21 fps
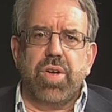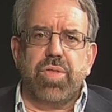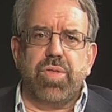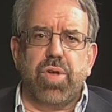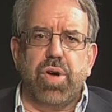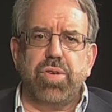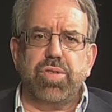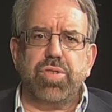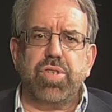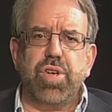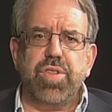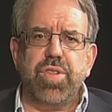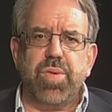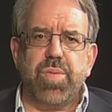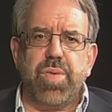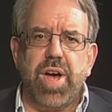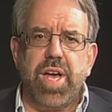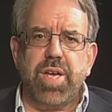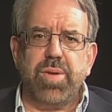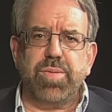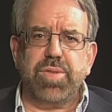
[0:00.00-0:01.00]
Those on the
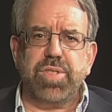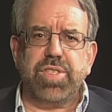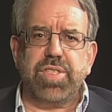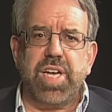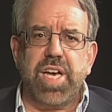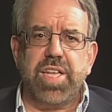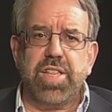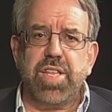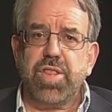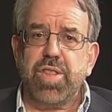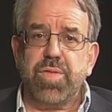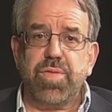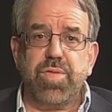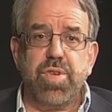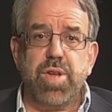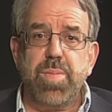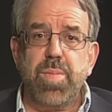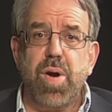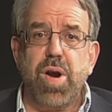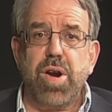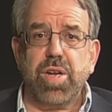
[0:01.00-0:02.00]
right would say that the free
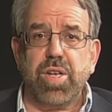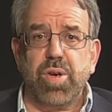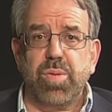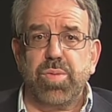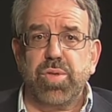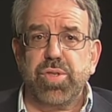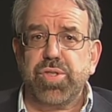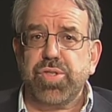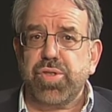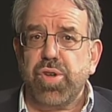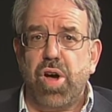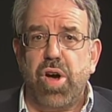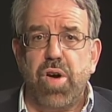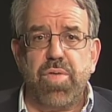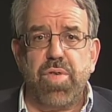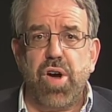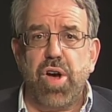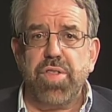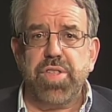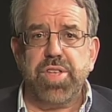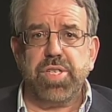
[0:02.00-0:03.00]
market will solve
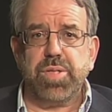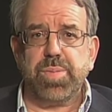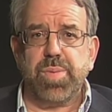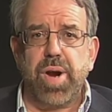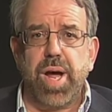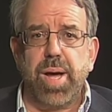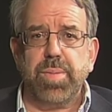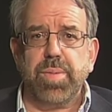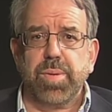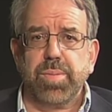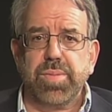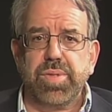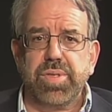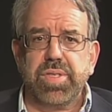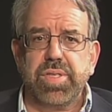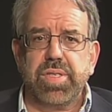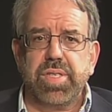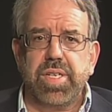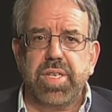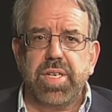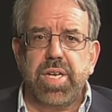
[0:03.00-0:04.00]
all these problems.
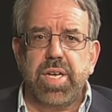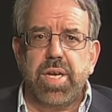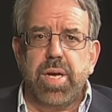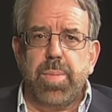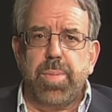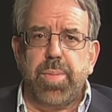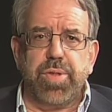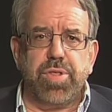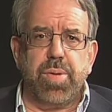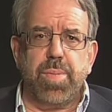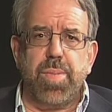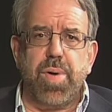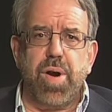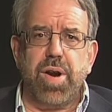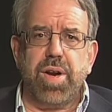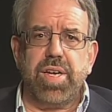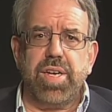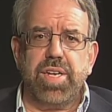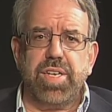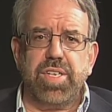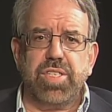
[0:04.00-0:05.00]
But the
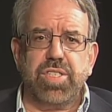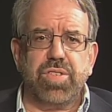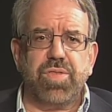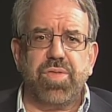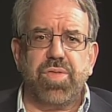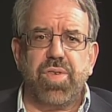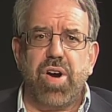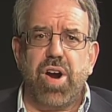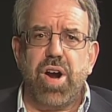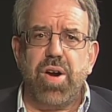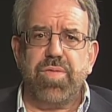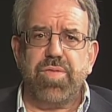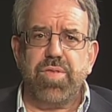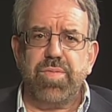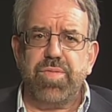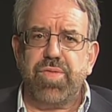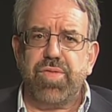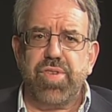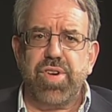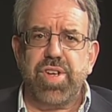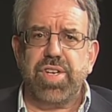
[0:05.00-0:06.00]
market is far from
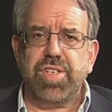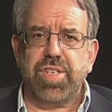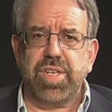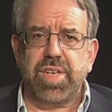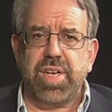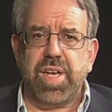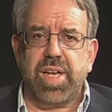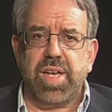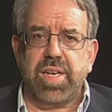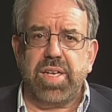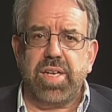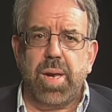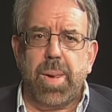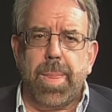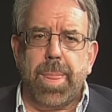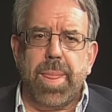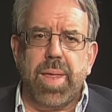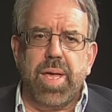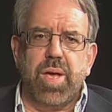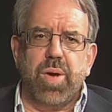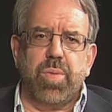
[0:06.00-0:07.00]
free today,
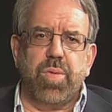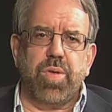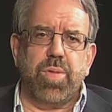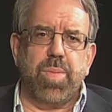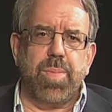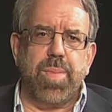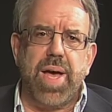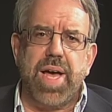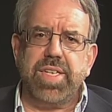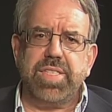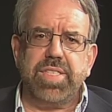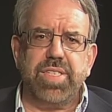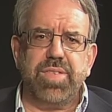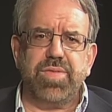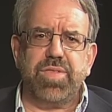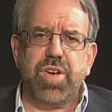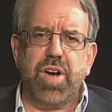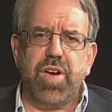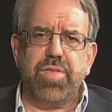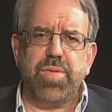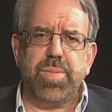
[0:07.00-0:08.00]
with massive
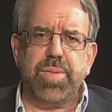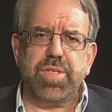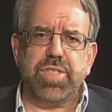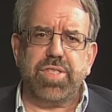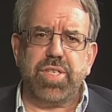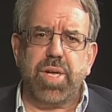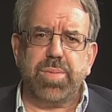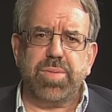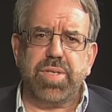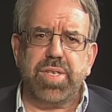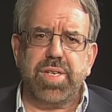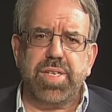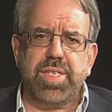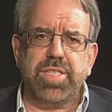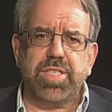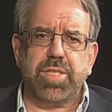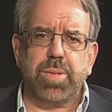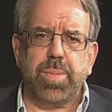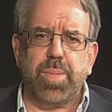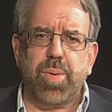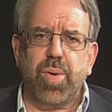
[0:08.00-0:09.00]
government subsidies
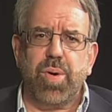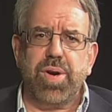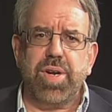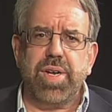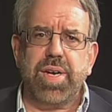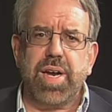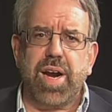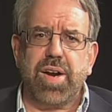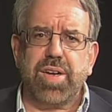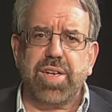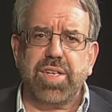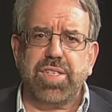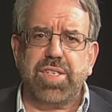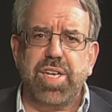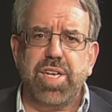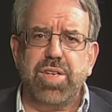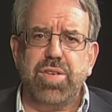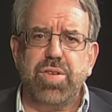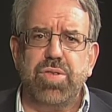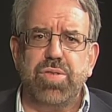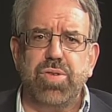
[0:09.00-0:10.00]
supporting our
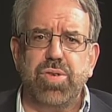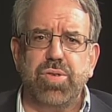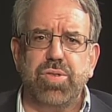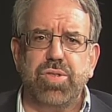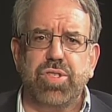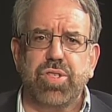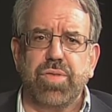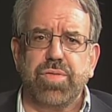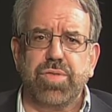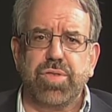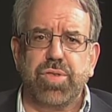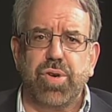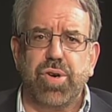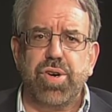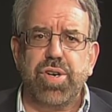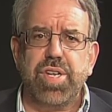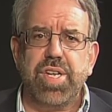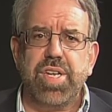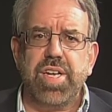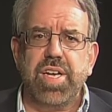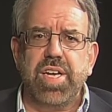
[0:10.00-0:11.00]
continued use of
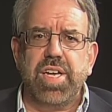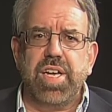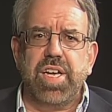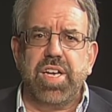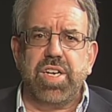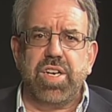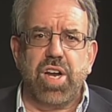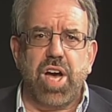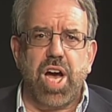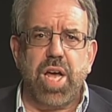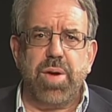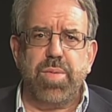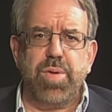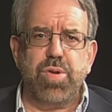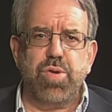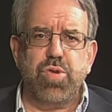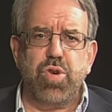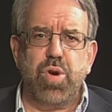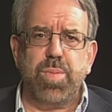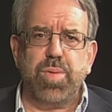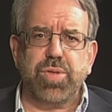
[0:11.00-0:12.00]
dirty,
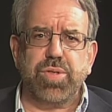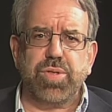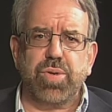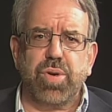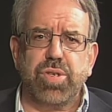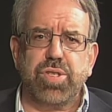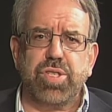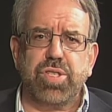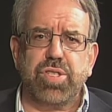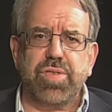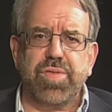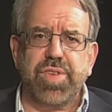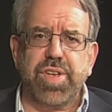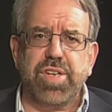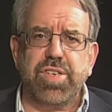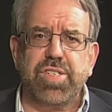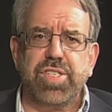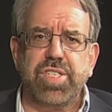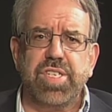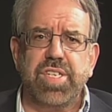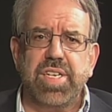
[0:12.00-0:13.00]
non-renewable sources of
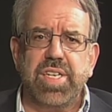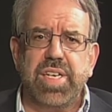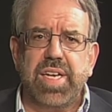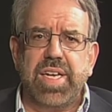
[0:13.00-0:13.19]
energy,